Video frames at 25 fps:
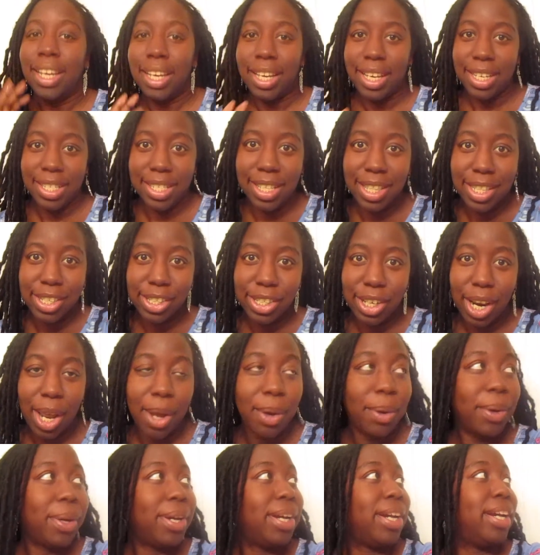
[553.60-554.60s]
He's in the
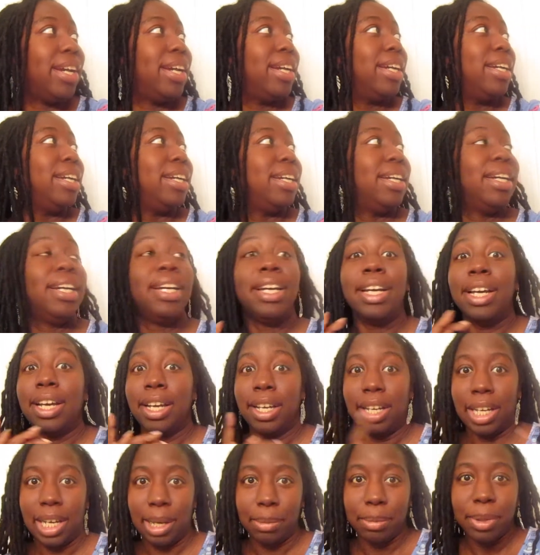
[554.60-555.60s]
shower.
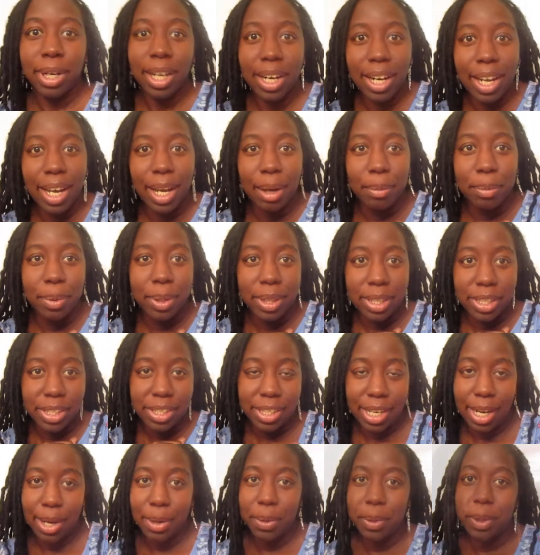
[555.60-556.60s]
I'm gonna hop in the
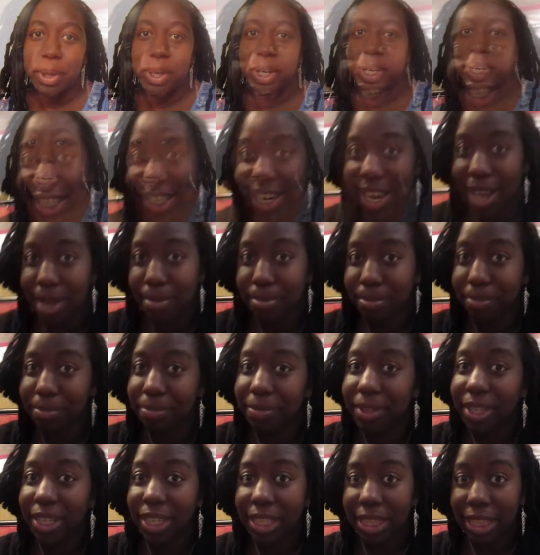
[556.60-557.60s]
shower. First stop,
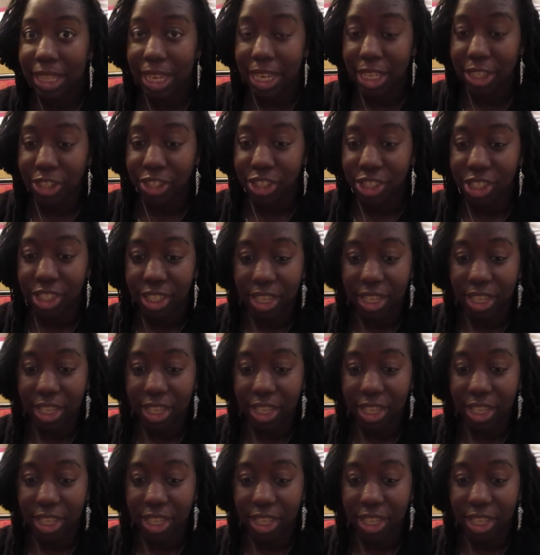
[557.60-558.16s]
lunch,